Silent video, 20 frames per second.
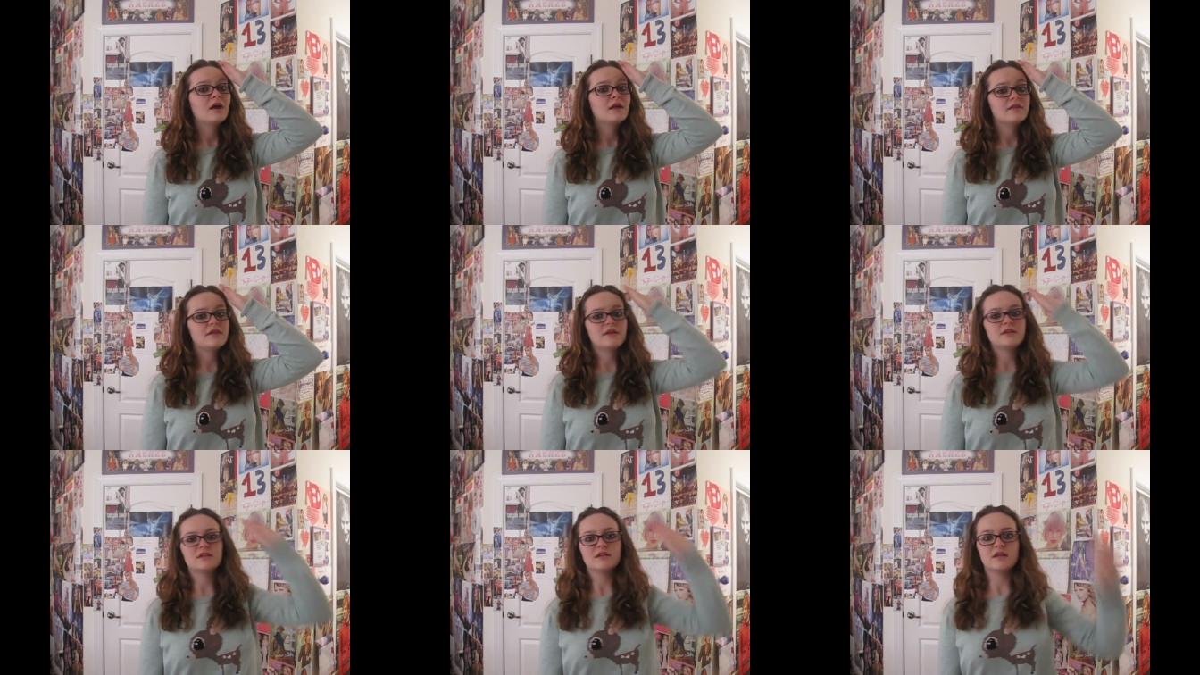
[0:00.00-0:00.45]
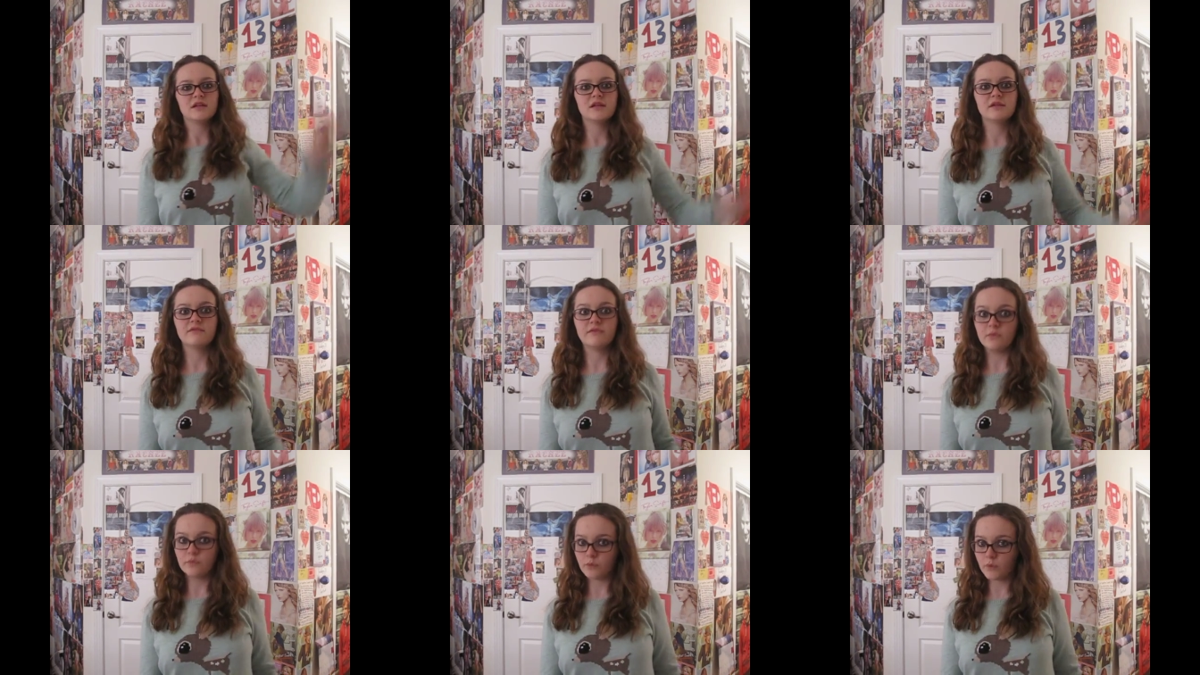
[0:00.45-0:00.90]
That didn't
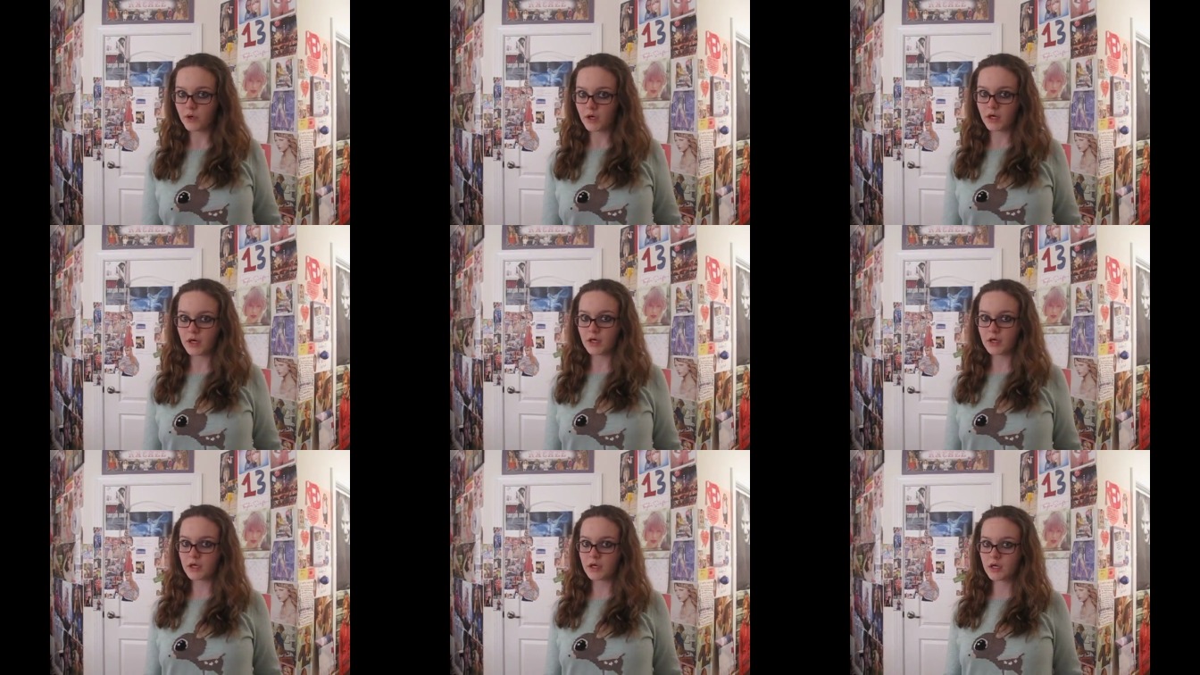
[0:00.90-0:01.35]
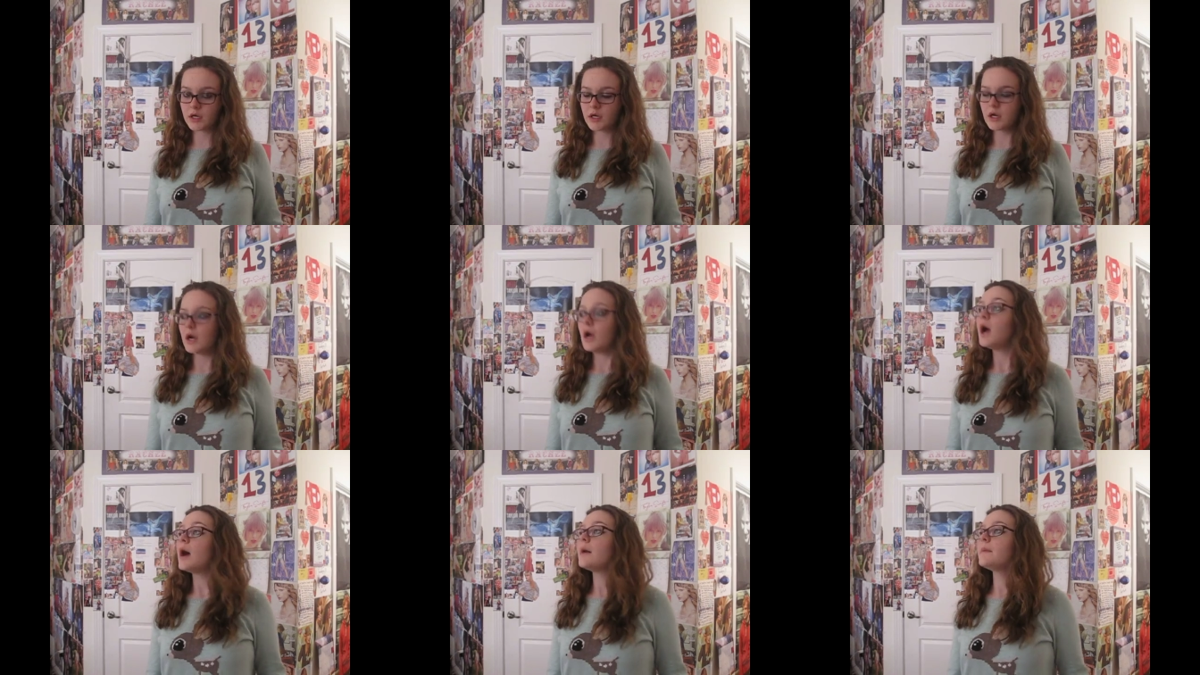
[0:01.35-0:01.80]
even work.
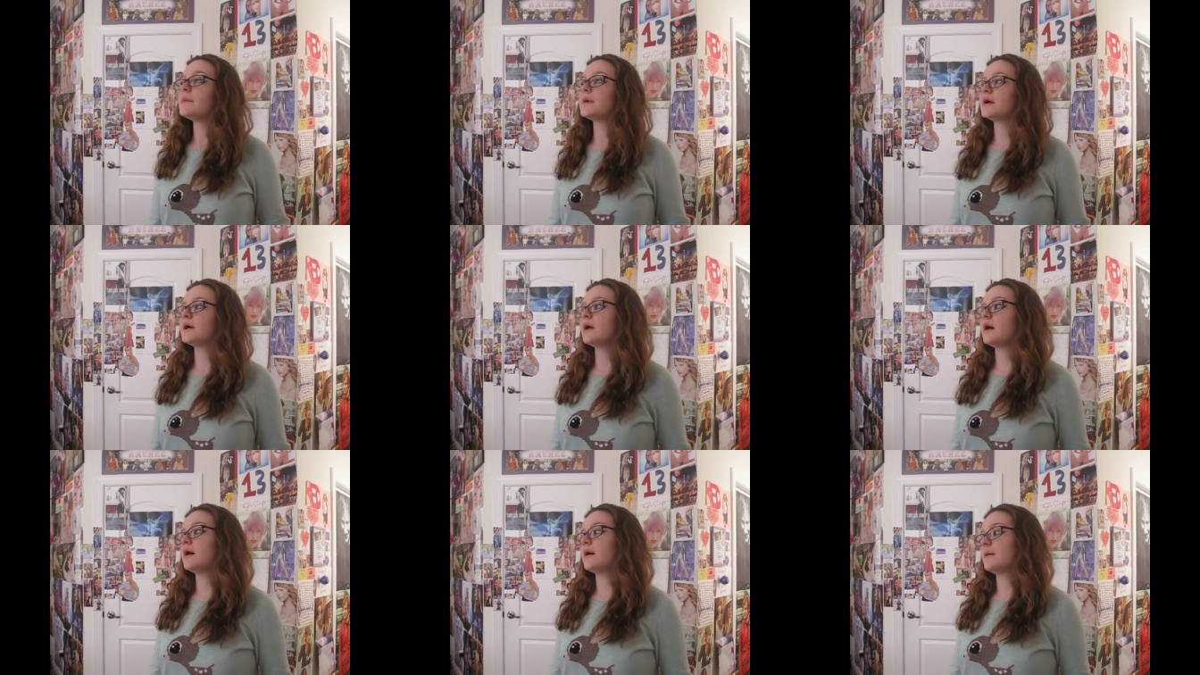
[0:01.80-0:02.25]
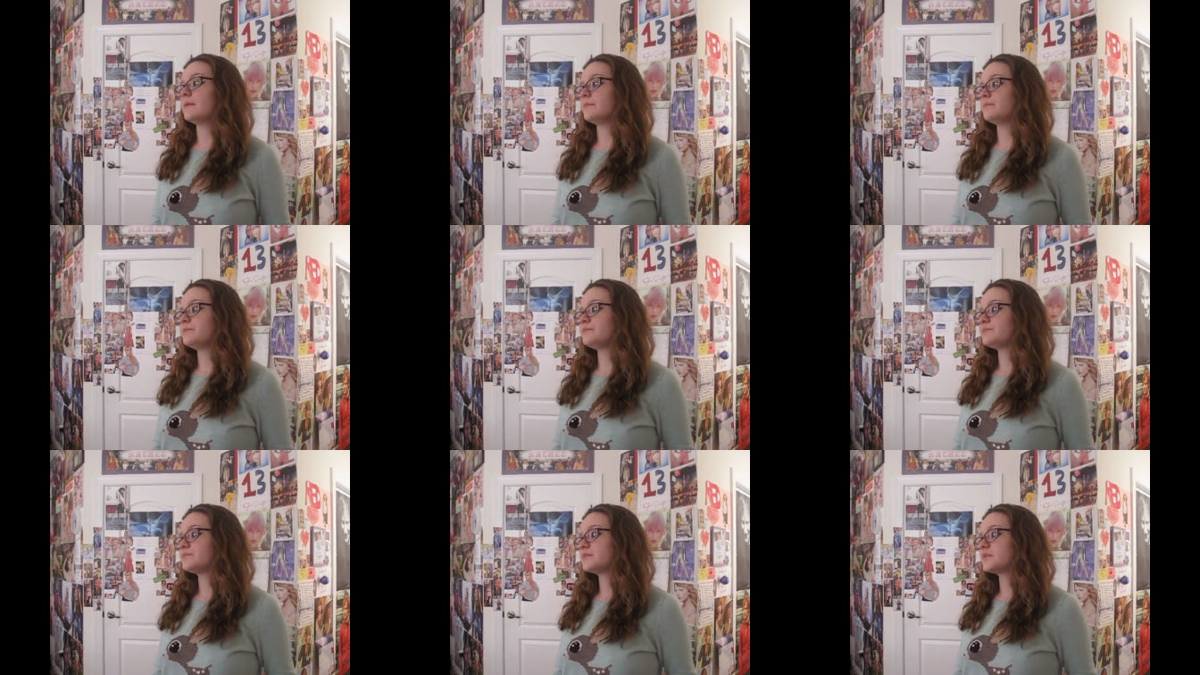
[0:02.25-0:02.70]
But,
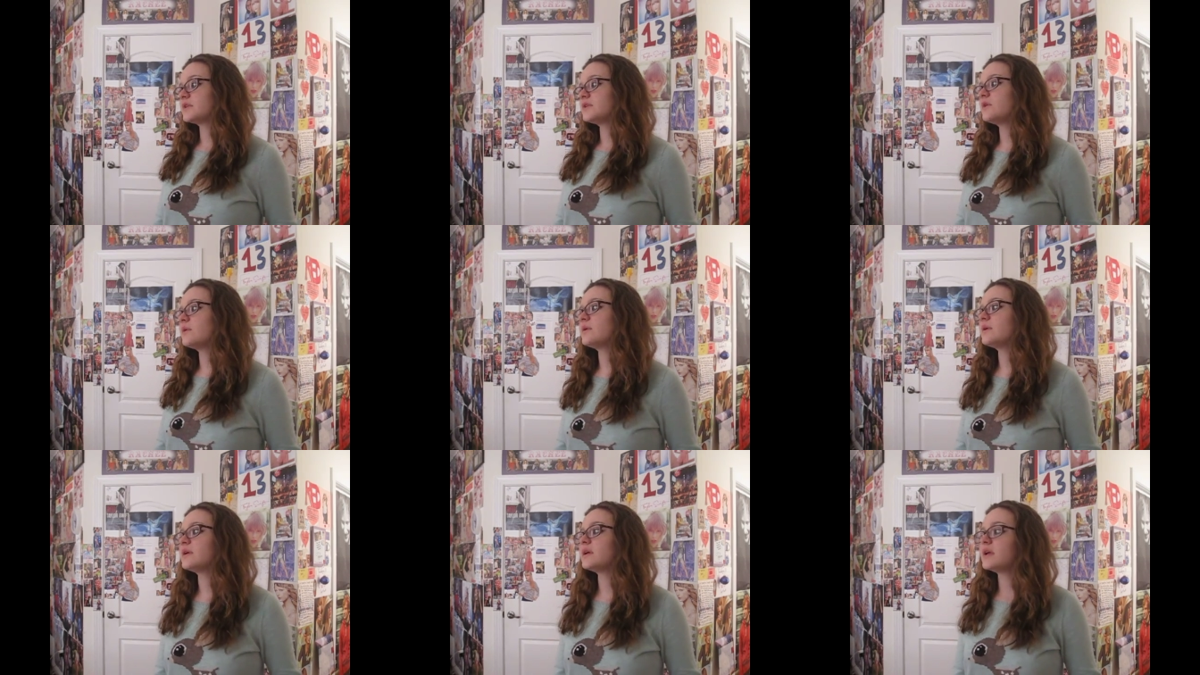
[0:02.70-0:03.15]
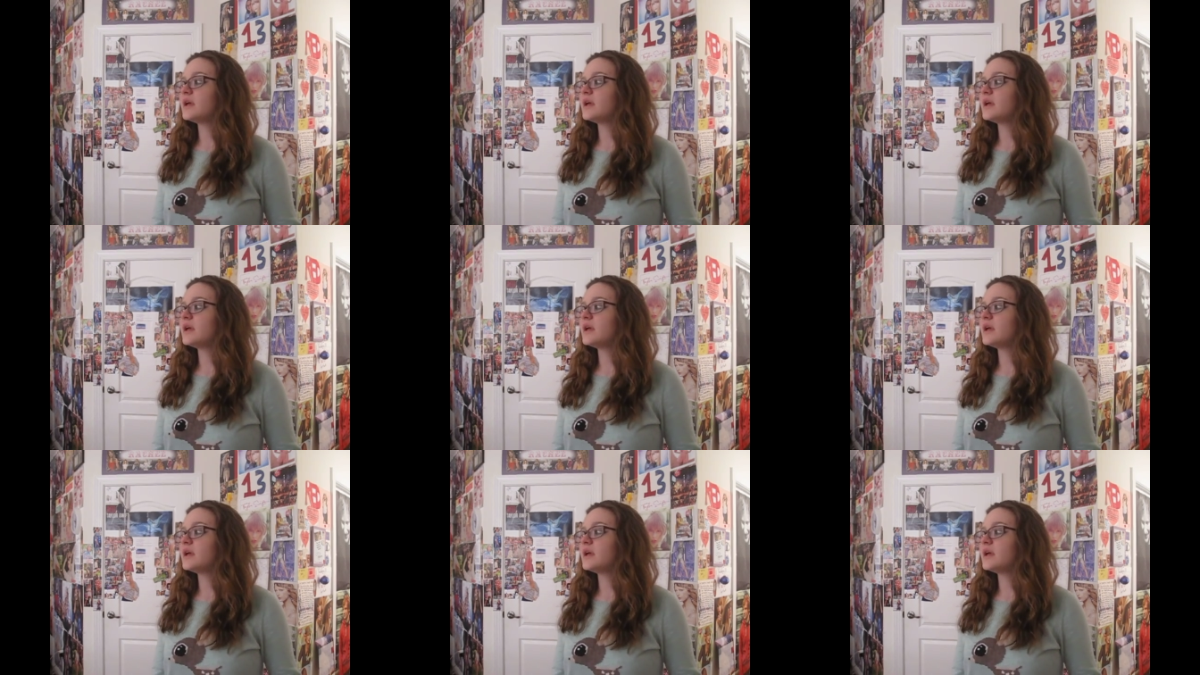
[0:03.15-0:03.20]
um, no,